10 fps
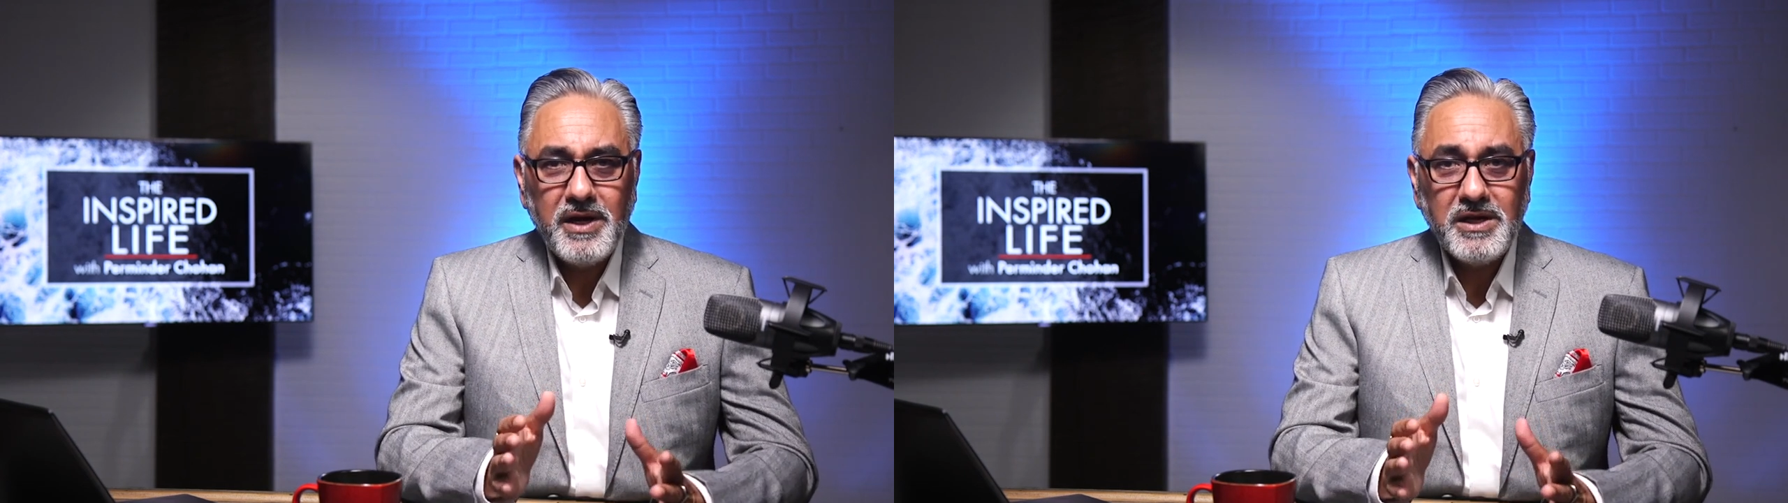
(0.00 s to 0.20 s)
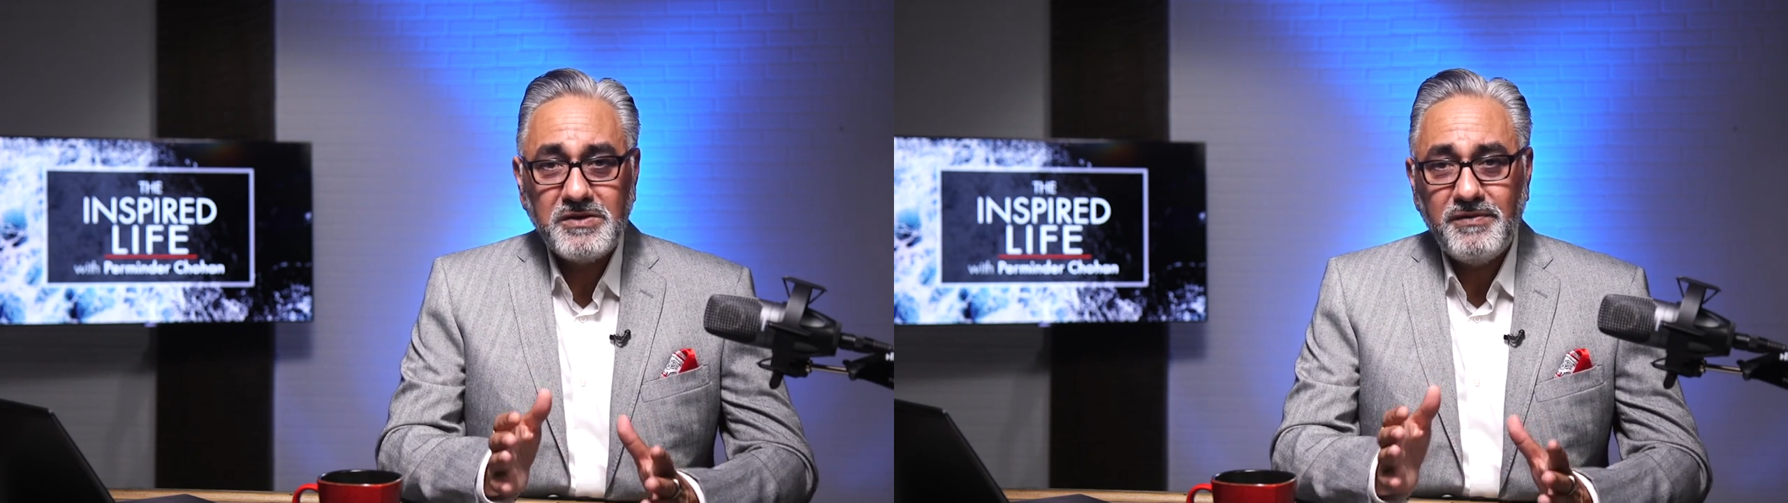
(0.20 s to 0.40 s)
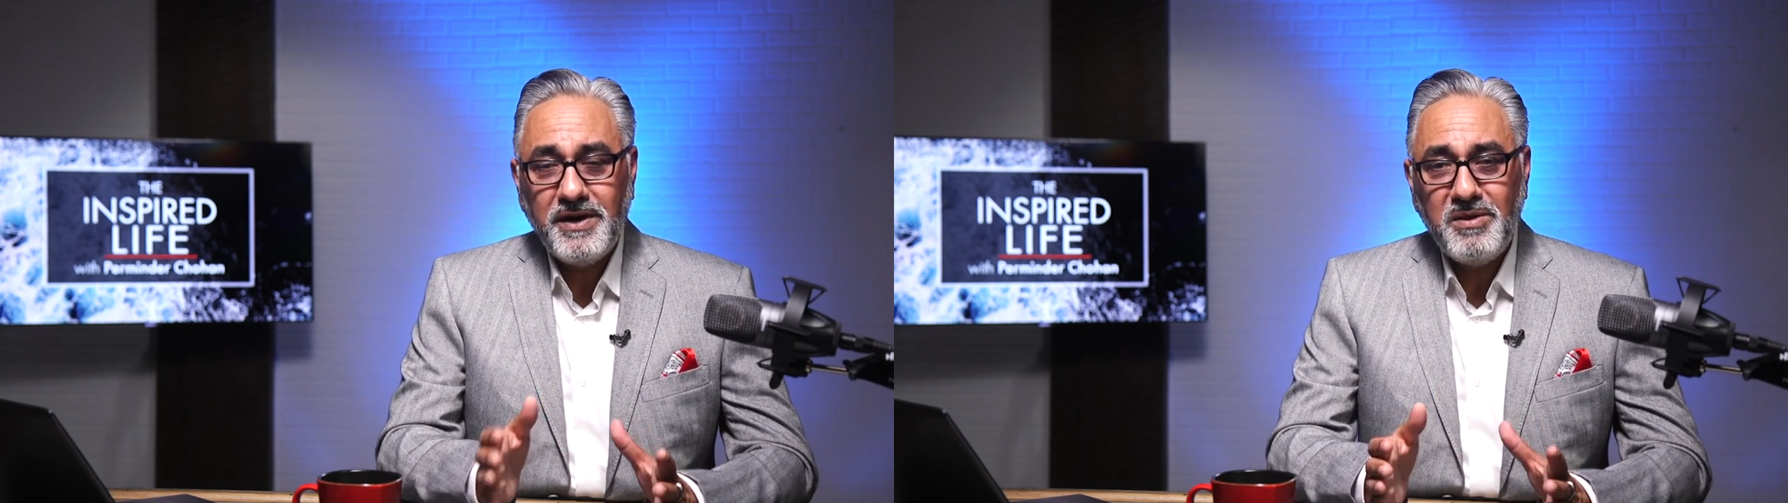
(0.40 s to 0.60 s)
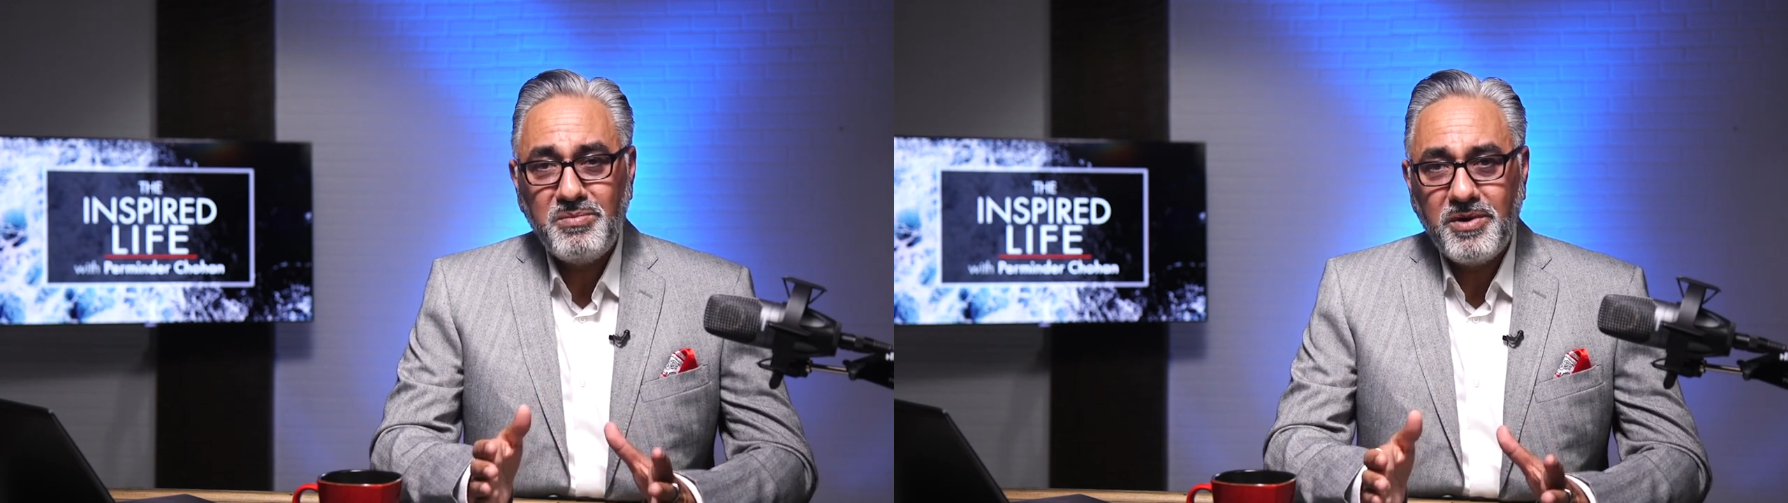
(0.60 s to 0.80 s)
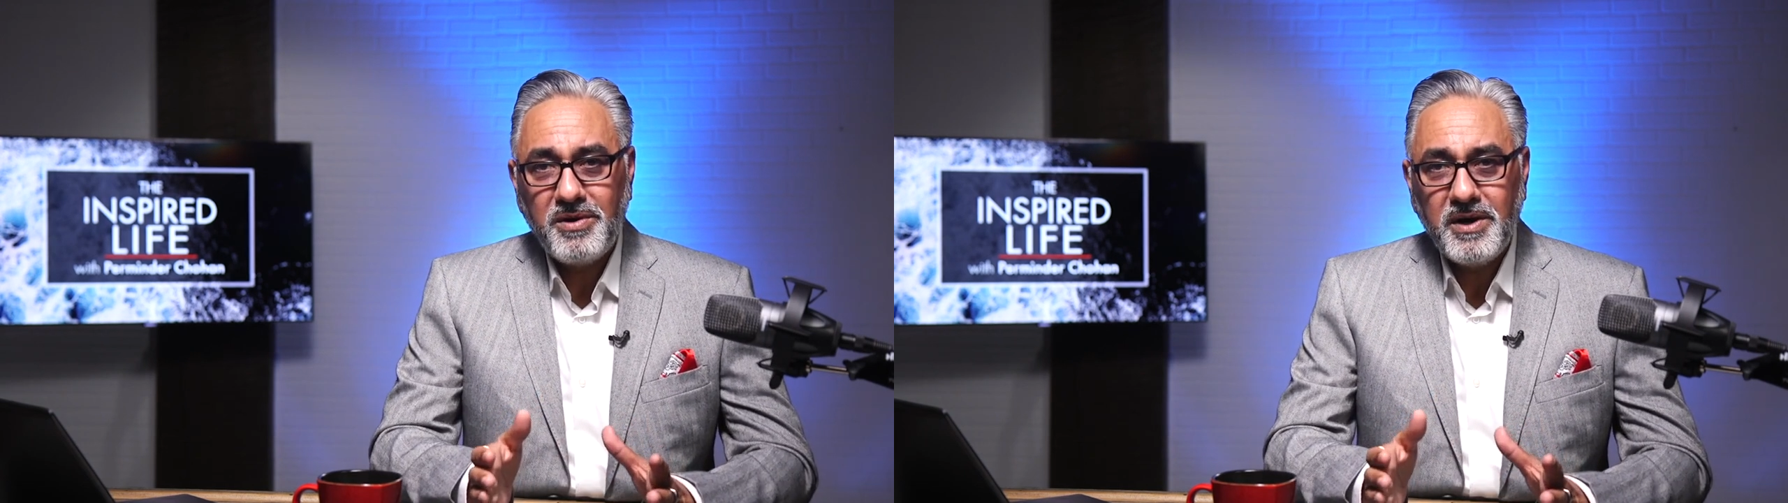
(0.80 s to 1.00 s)
it's very
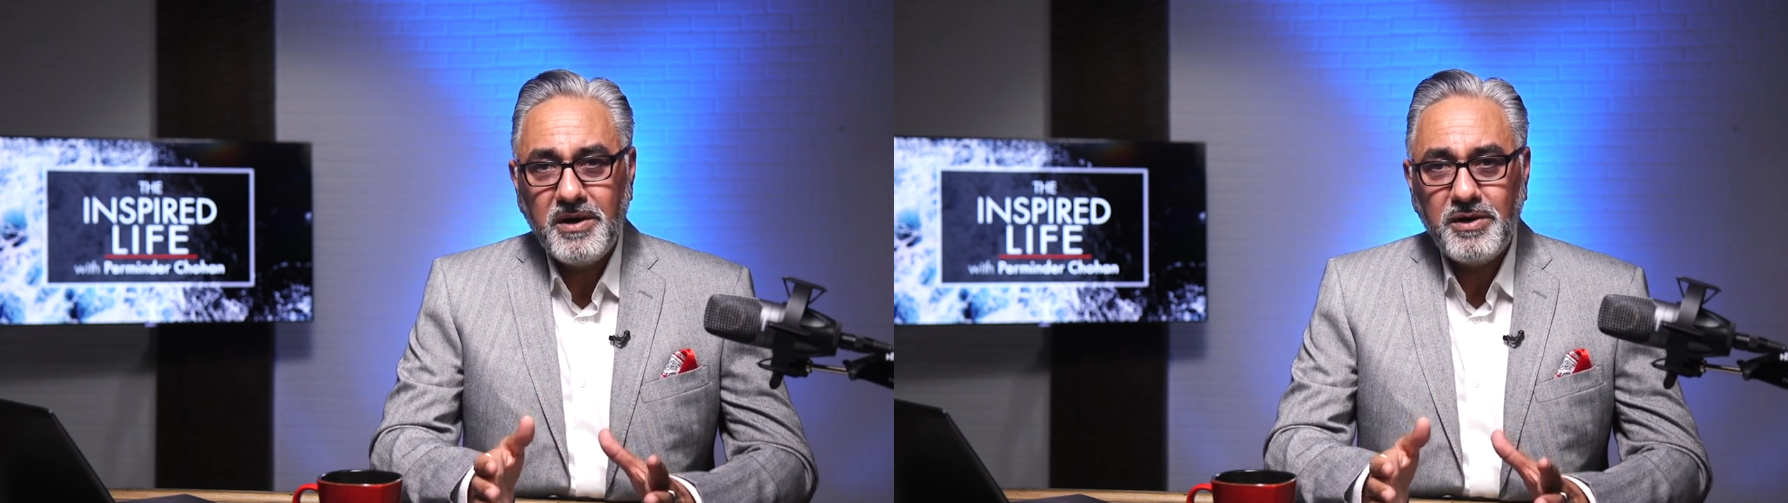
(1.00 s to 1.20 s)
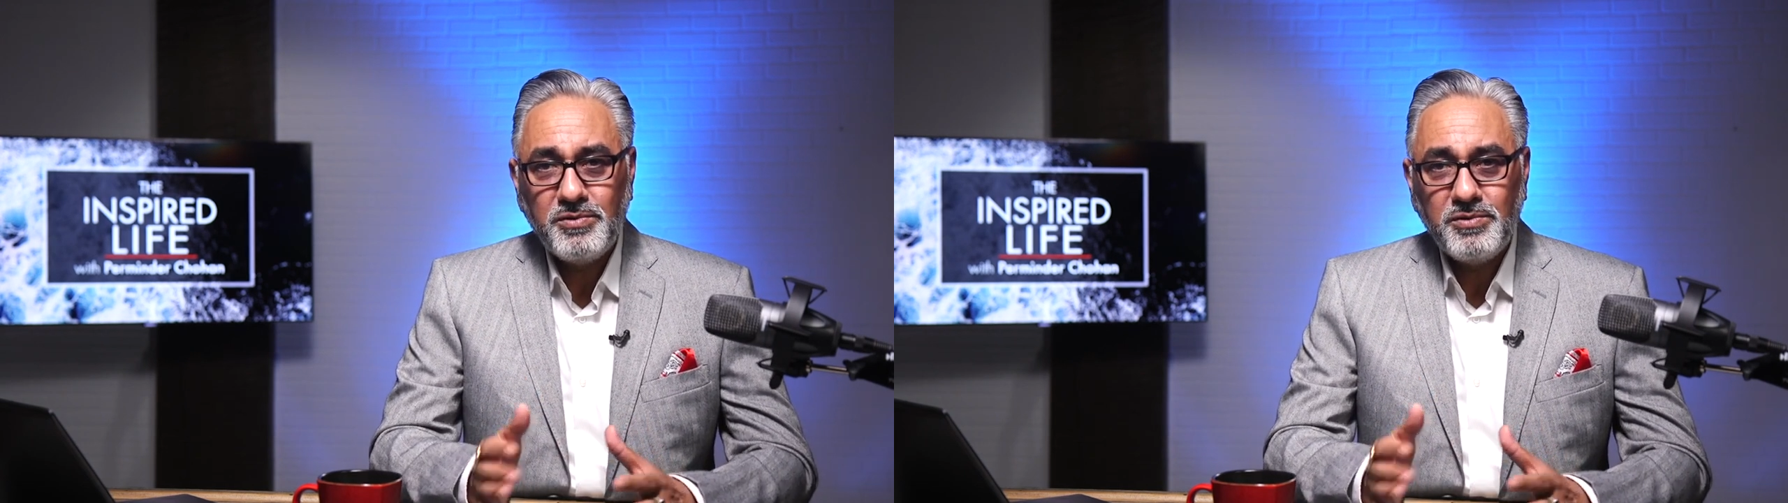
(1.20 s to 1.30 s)
important